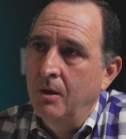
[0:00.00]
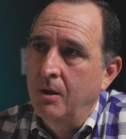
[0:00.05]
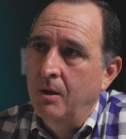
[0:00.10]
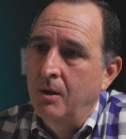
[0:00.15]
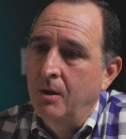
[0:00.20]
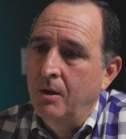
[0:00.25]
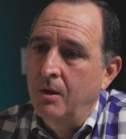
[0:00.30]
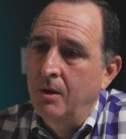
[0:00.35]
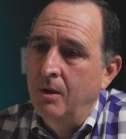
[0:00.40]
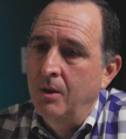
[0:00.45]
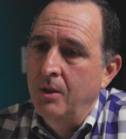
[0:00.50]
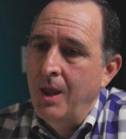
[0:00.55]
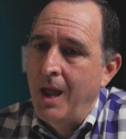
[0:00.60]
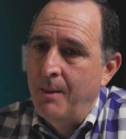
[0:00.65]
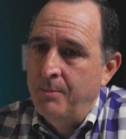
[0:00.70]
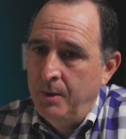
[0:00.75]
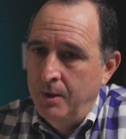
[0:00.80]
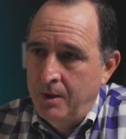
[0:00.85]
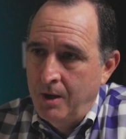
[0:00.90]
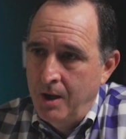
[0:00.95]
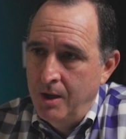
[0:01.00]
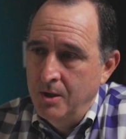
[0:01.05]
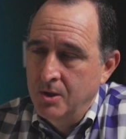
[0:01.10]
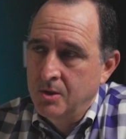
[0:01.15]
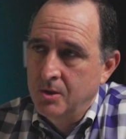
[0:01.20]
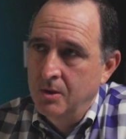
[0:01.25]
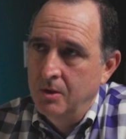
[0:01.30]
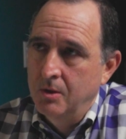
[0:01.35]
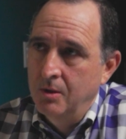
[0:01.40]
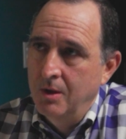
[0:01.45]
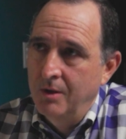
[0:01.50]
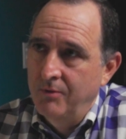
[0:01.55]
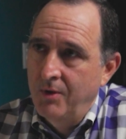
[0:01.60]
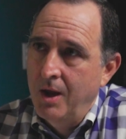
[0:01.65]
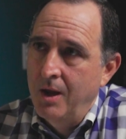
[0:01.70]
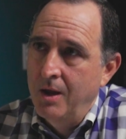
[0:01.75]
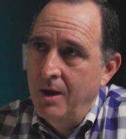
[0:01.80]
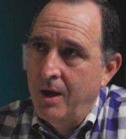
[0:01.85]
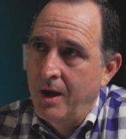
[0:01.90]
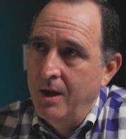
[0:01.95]
the application of
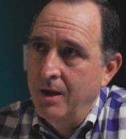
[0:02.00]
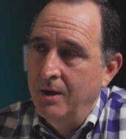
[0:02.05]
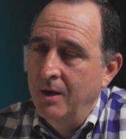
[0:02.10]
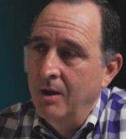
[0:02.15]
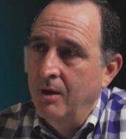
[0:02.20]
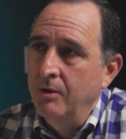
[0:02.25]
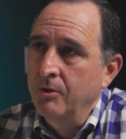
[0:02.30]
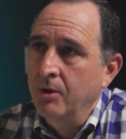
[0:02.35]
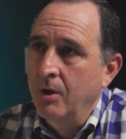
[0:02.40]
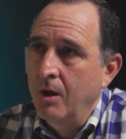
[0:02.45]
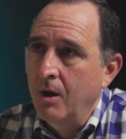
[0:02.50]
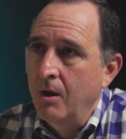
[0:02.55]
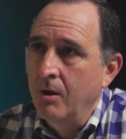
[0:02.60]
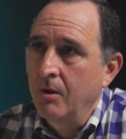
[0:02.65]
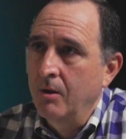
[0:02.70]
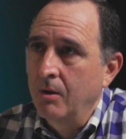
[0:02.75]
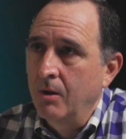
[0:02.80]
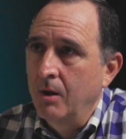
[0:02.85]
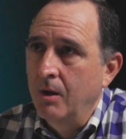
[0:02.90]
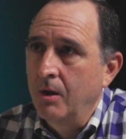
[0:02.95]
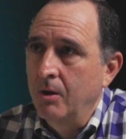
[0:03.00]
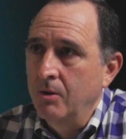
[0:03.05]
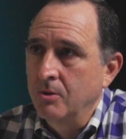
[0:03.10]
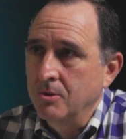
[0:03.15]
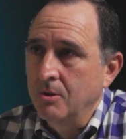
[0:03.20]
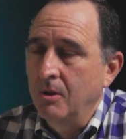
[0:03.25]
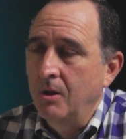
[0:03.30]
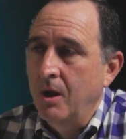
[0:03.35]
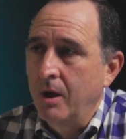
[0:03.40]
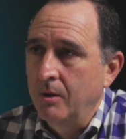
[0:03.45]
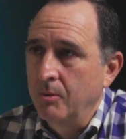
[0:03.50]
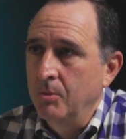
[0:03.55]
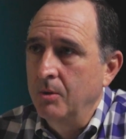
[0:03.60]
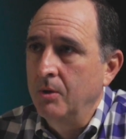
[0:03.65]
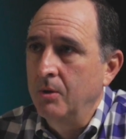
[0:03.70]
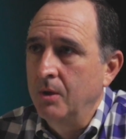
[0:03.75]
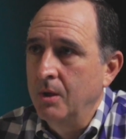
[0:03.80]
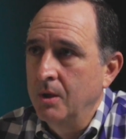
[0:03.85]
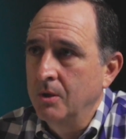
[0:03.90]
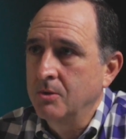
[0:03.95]
AI in healthcare. There's a lot of
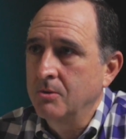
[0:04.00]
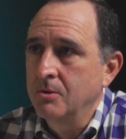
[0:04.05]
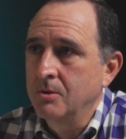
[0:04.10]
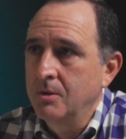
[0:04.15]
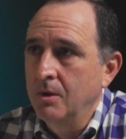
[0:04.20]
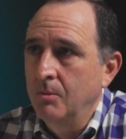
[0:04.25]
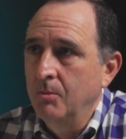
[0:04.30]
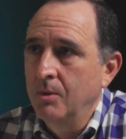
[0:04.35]
really interesting